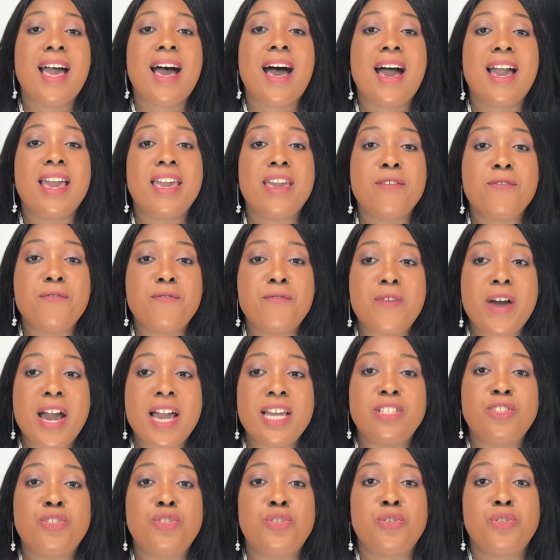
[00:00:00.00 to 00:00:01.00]
I
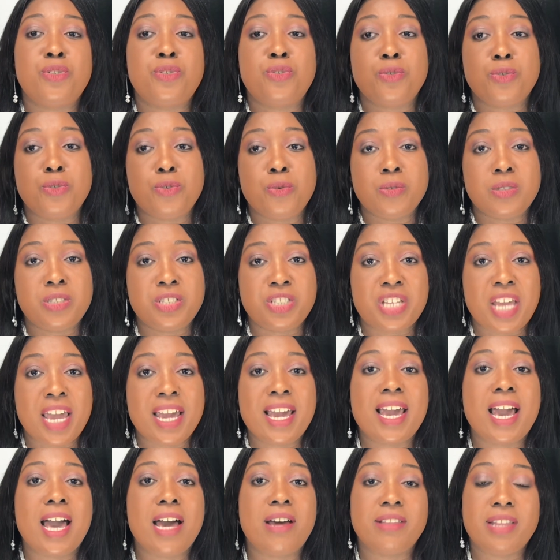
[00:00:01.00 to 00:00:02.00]
invite you to
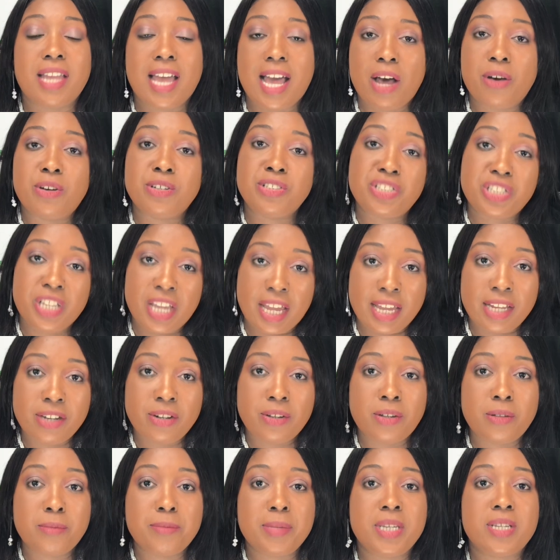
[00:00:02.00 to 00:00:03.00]
check out our
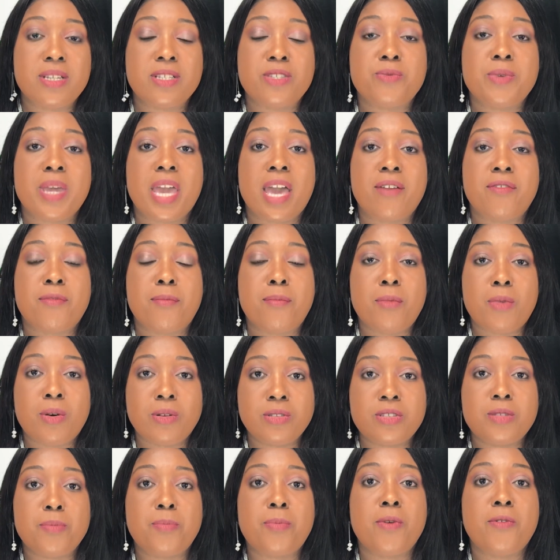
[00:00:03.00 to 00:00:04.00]
channel because we have
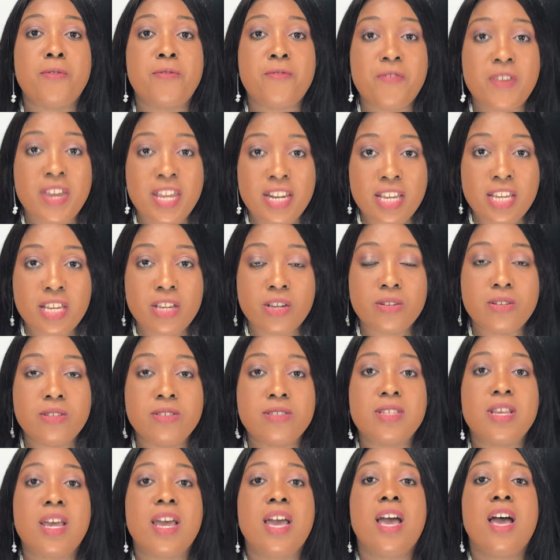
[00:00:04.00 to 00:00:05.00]
multiple
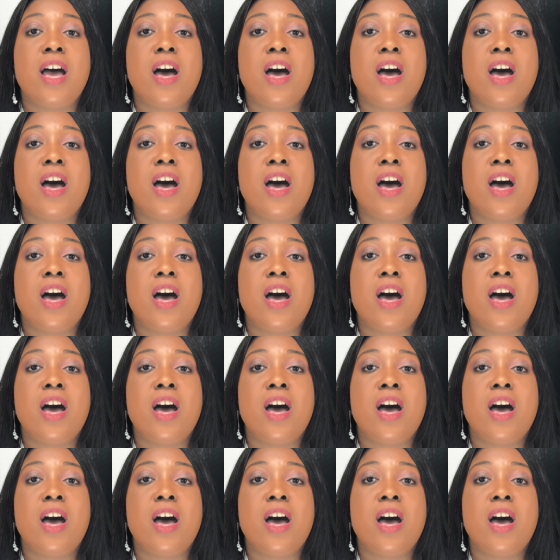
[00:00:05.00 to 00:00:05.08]
videos